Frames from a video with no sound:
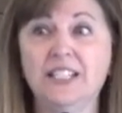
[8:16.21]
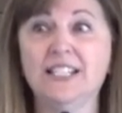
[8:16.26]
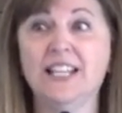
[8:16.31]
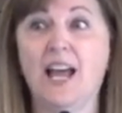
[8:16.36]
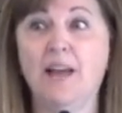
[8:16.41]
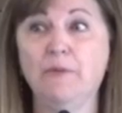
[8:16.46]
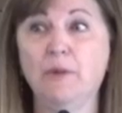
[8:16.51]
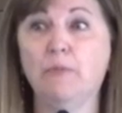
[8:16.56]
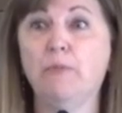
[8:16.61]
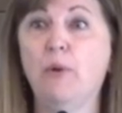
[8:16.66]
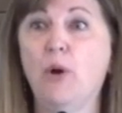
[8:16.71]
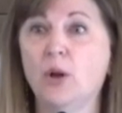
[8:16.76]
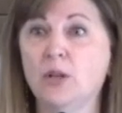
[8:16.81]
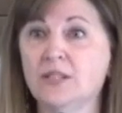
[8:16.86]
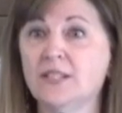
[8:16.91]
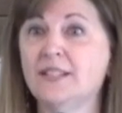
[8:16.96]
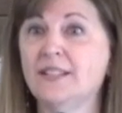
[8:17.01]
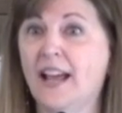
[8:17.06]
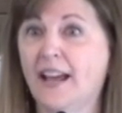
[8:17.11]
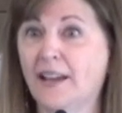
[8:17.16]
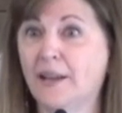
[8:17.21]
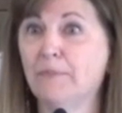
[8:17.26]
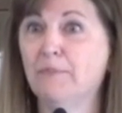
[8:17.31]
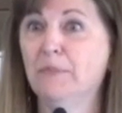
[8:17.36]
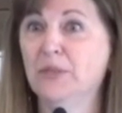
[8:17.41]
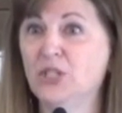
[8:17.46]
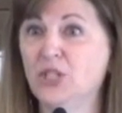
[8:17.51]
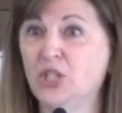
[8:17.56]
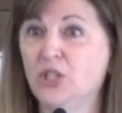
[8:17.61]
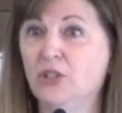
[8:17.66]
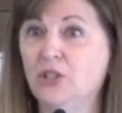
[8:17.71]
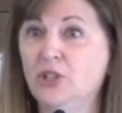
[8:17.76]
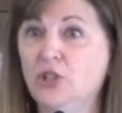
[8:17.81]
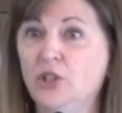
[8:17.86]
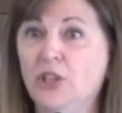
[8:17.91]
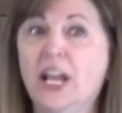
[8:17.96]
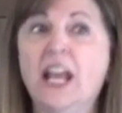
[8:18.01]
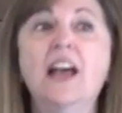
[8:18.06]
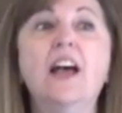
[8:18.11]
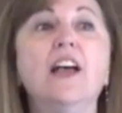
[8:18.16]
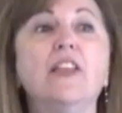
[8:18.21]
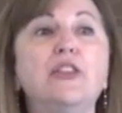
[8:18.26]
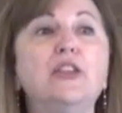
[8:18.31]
the time of Paul's second missionary journey.